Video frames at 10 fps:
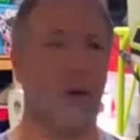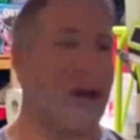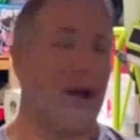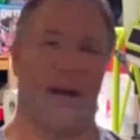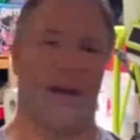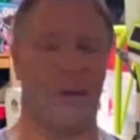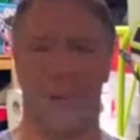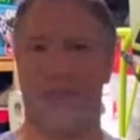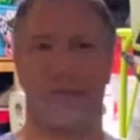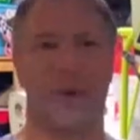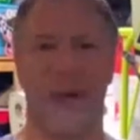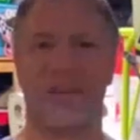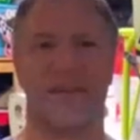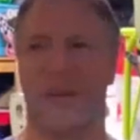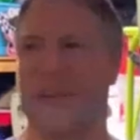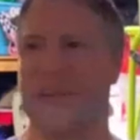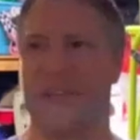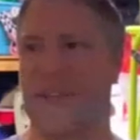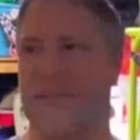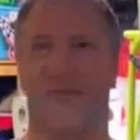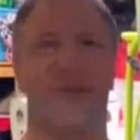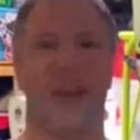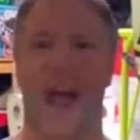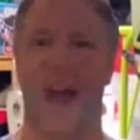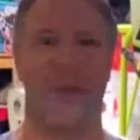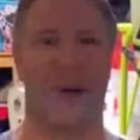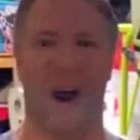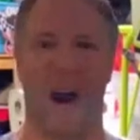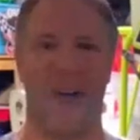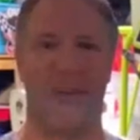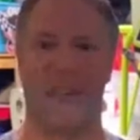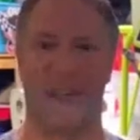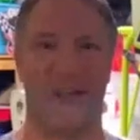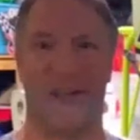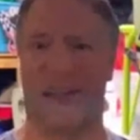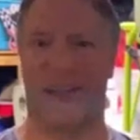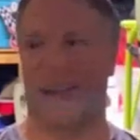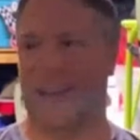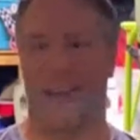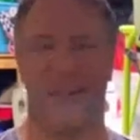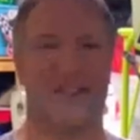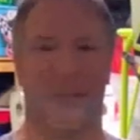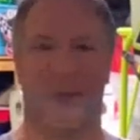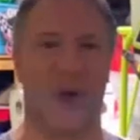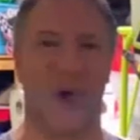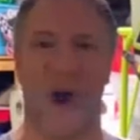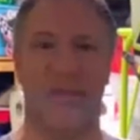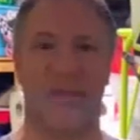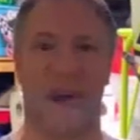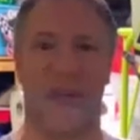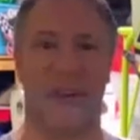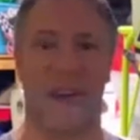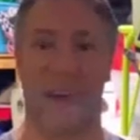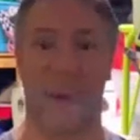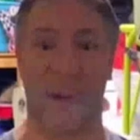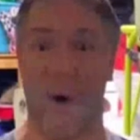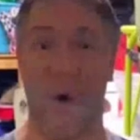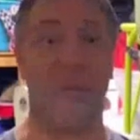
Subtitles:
Oh, yeah, it was impressive when you see the full lineup of cars, and they just seem to go on forever, and then when the